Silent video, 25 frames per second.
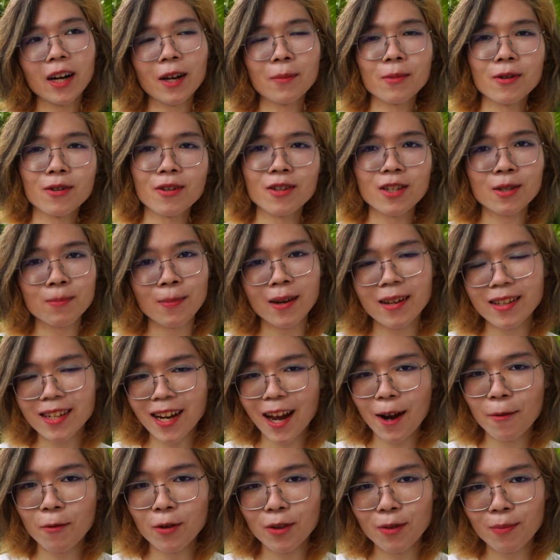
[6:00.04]
able to spend
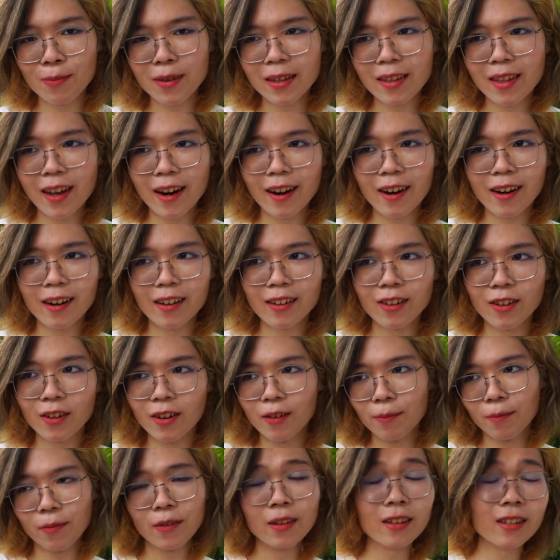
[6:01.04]
time with me there
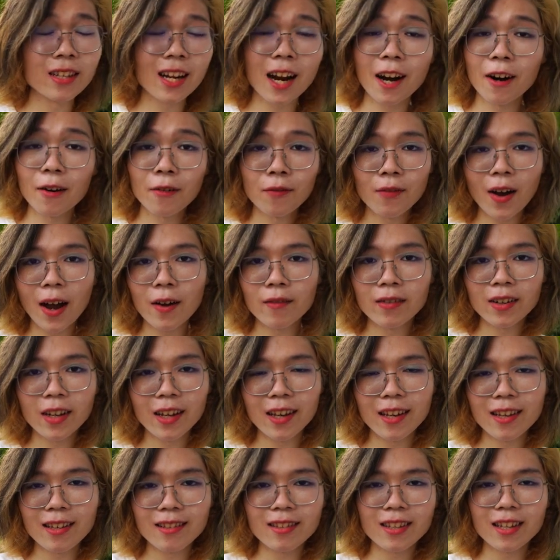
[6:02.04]
the entire five
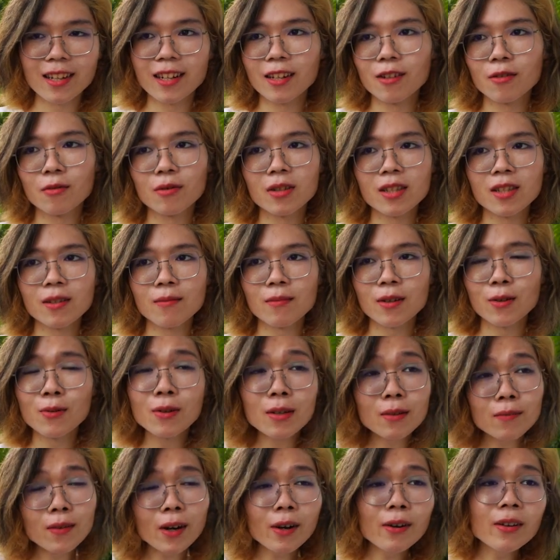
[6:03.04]
days, and it was it
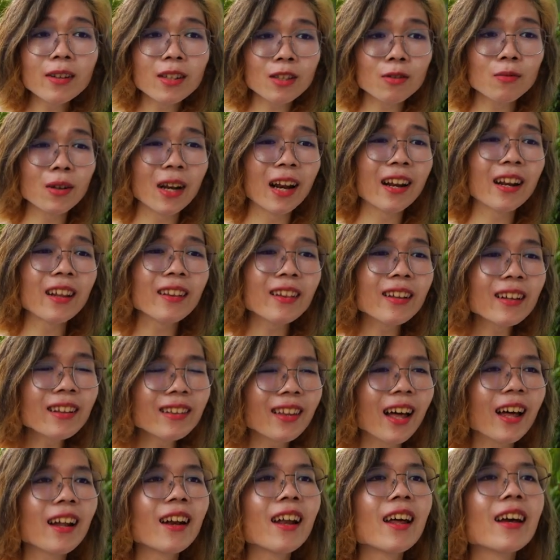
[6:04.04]
was very sweet. And I think
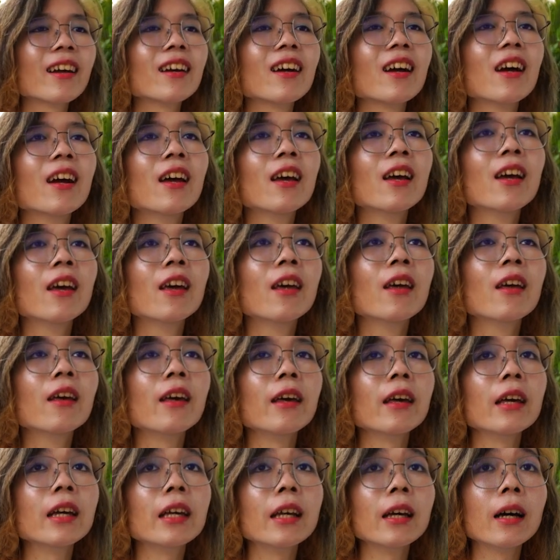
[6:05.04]
that like
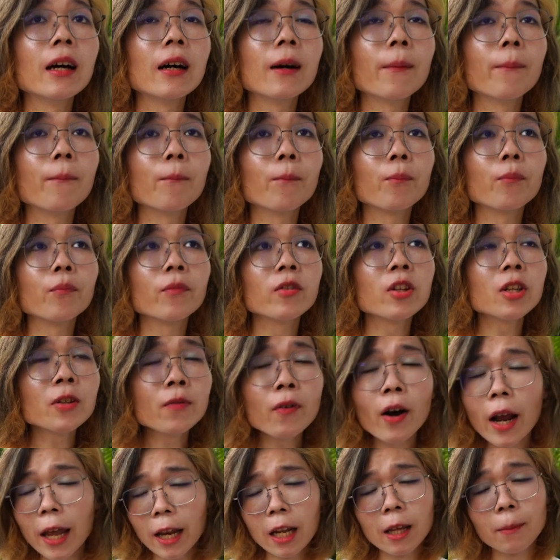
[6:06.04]
it, um, just
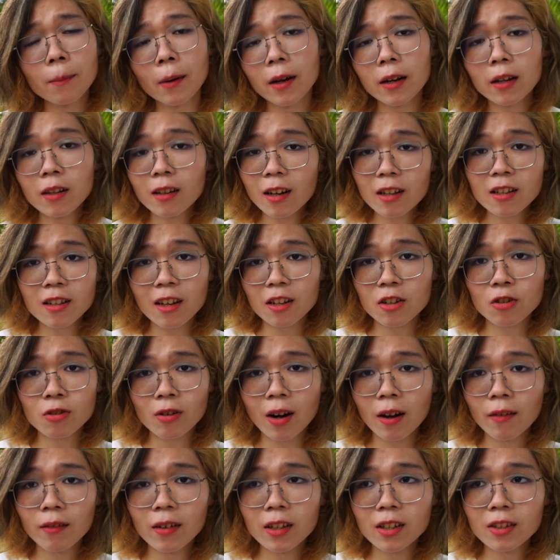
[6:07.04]
for anybody that's like
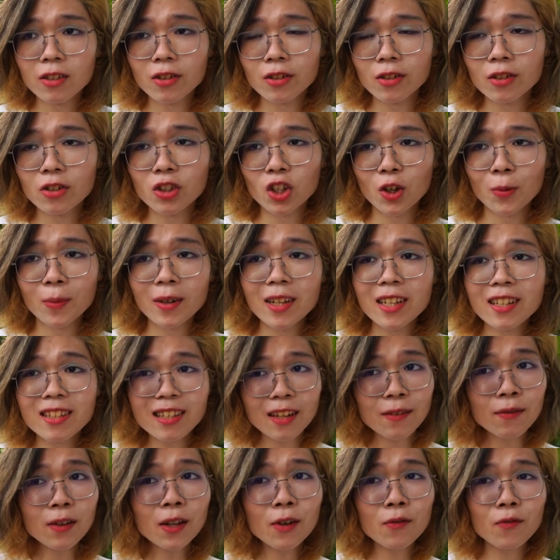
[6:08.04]
traveling to Germany, it's
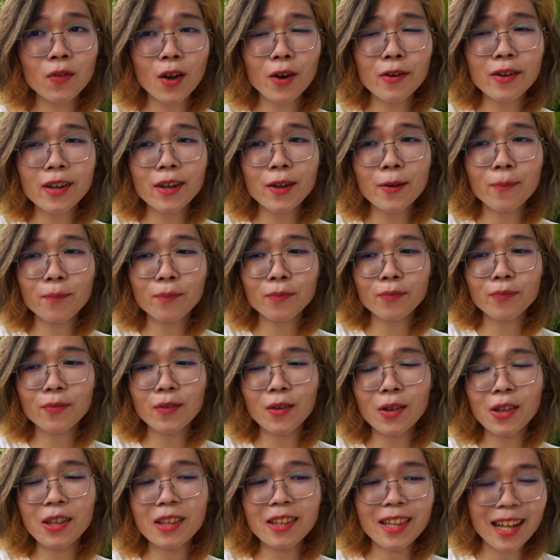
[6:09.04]
definitely very
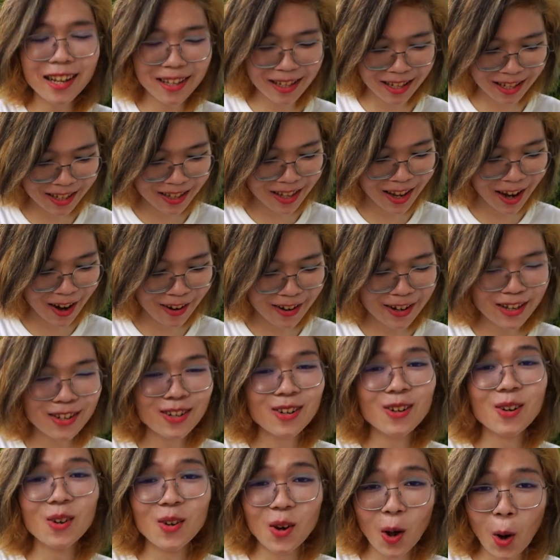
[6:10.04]
necessary
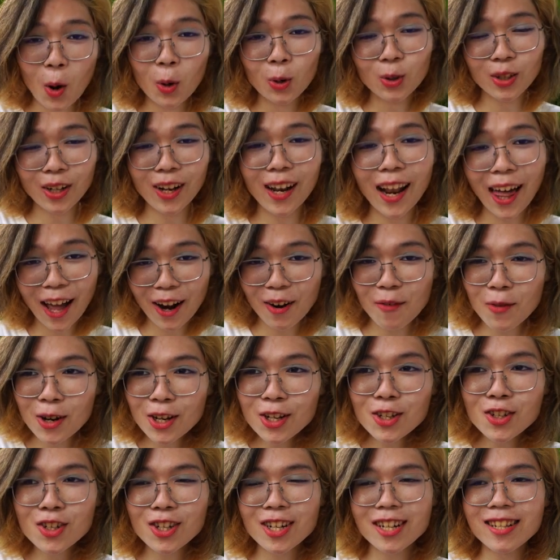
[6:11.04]
to know the
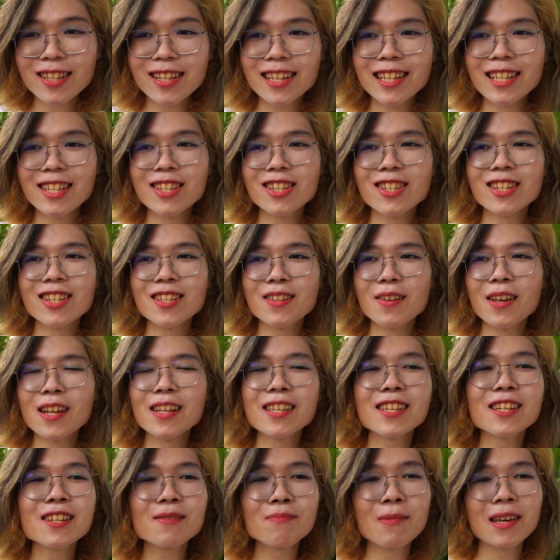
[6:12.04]
language because it's just
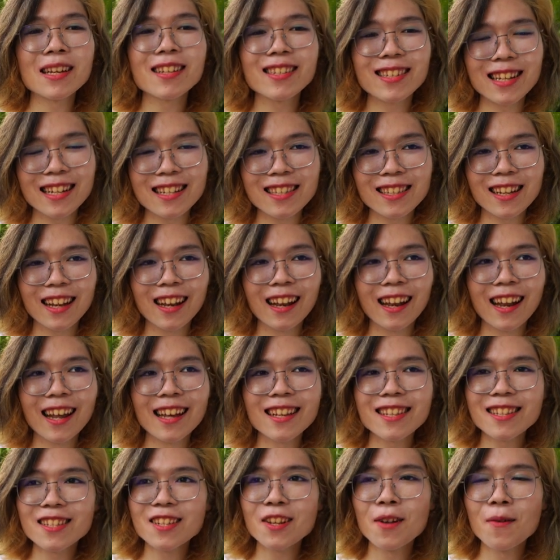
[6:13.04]
it just makes things
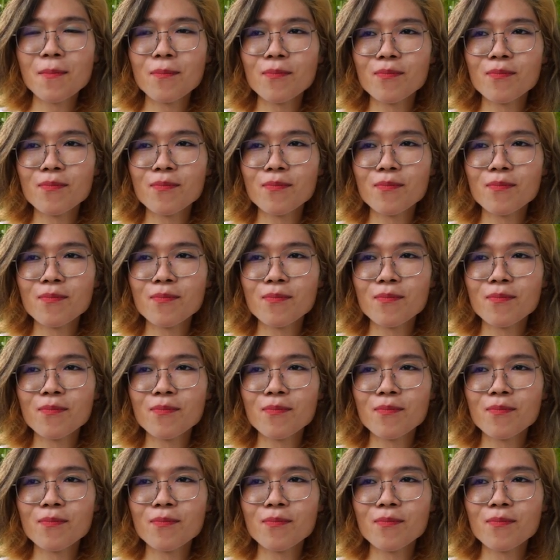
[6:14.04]
less